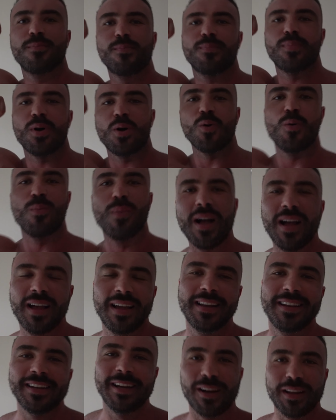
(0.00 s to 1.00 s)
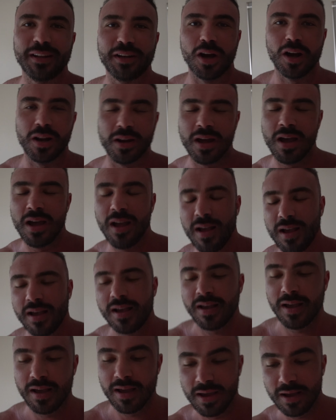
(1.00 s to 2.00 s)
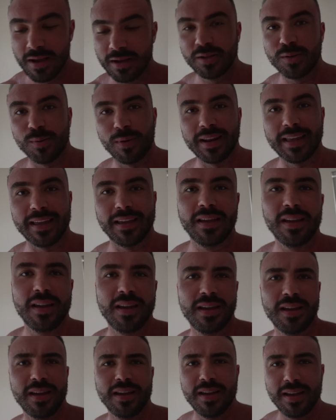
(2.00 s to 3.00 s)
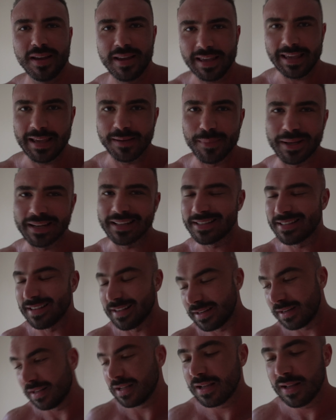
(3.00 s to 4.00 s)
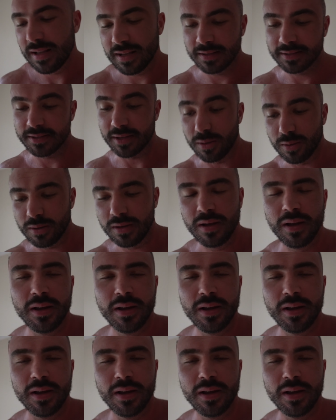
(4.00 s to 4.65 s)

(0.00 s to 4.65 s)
Boom, nearly done, 28 minutes in, so